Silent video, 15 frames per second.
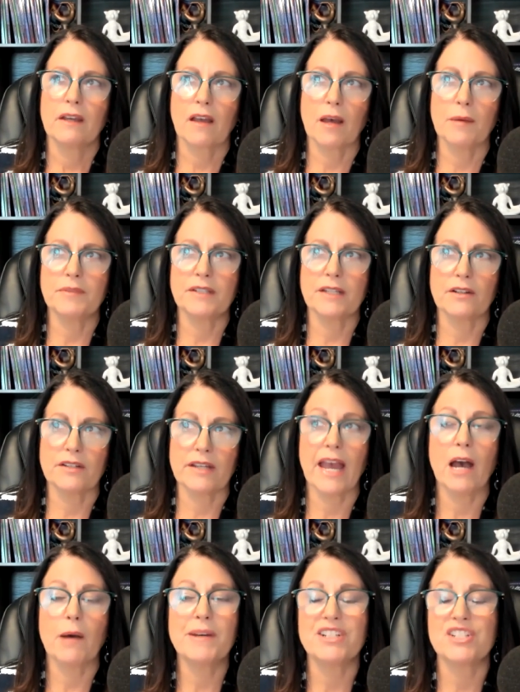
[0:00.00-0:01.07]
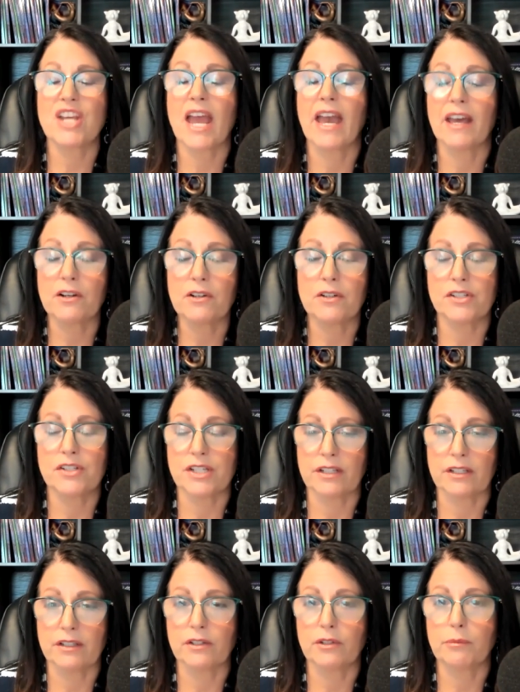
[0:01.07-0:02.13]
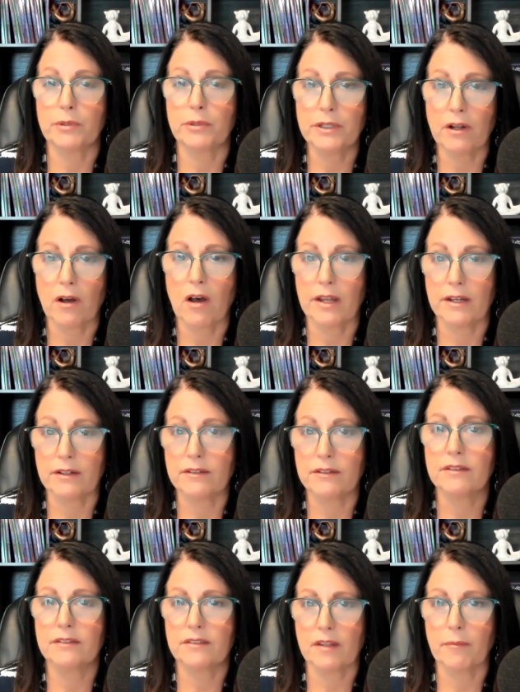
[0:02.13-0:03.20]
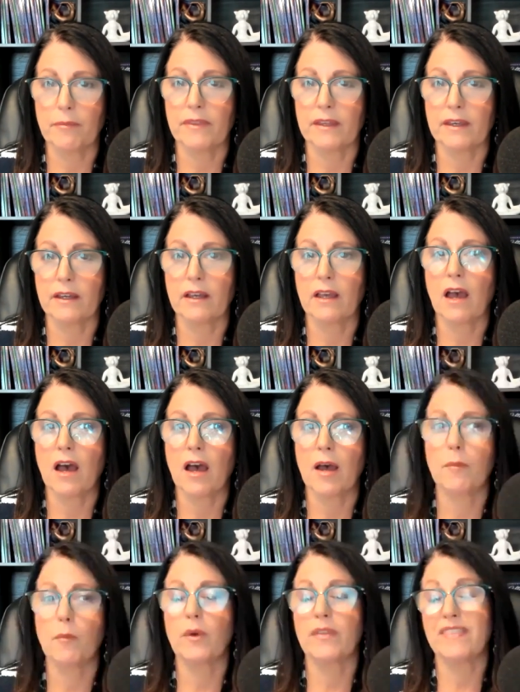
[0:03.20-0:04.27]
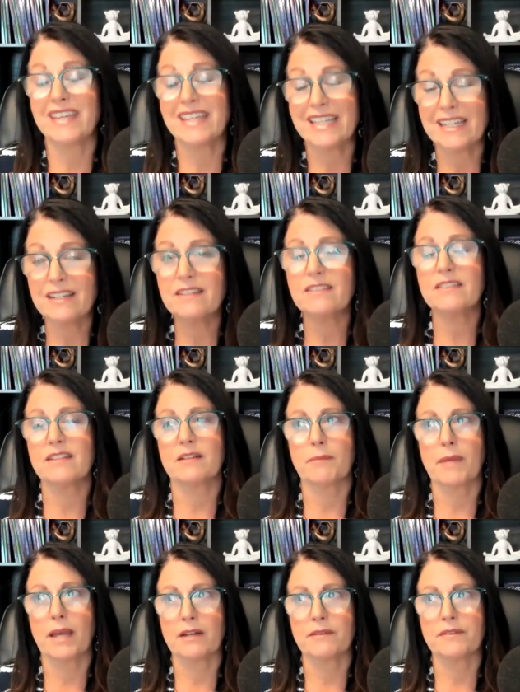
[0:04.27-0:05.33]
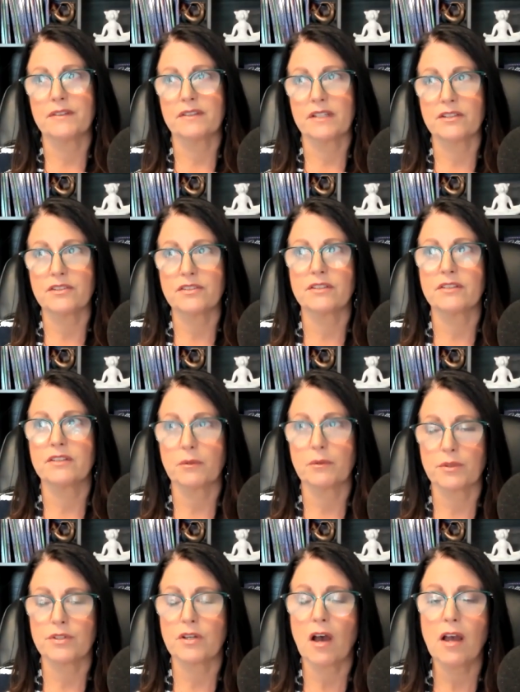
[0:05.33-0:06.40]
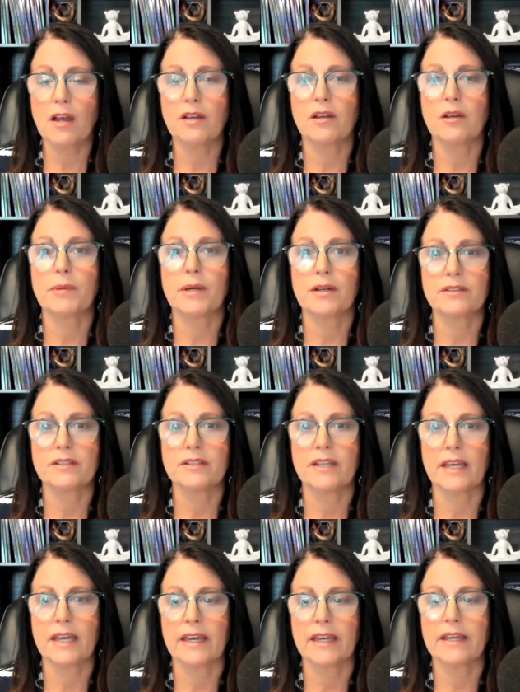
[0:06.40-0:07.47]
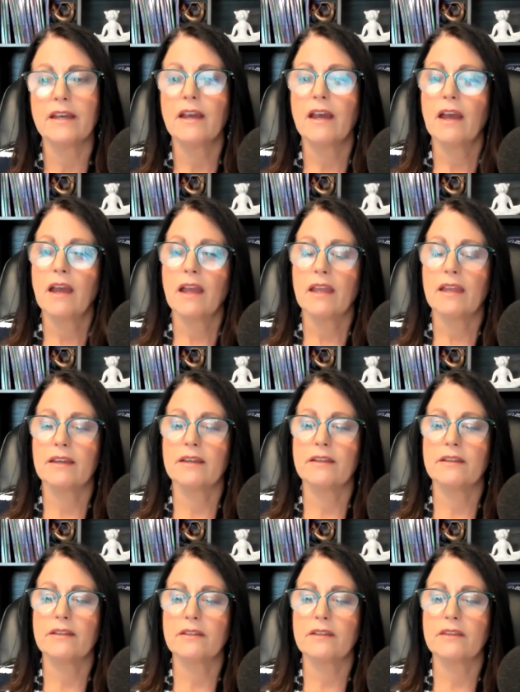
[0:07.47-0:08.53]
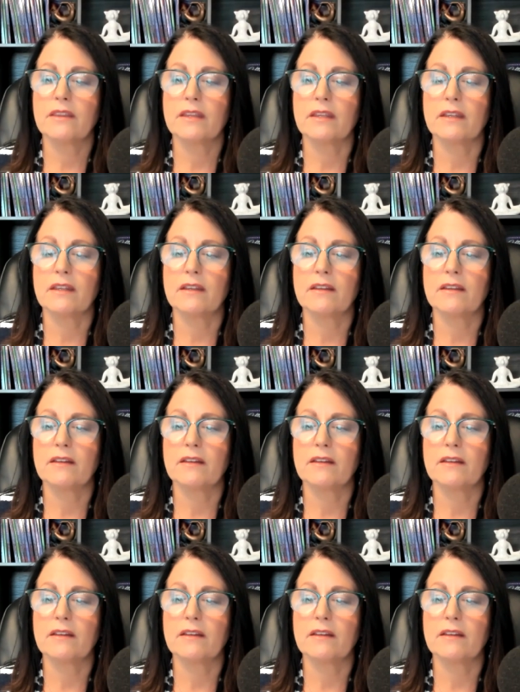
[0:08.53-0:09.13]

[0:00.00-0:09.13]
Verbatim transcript: comes down to how much energy you put on something. Um, with the mm-hmm. instant manifestations that we're talking about today, is eh, the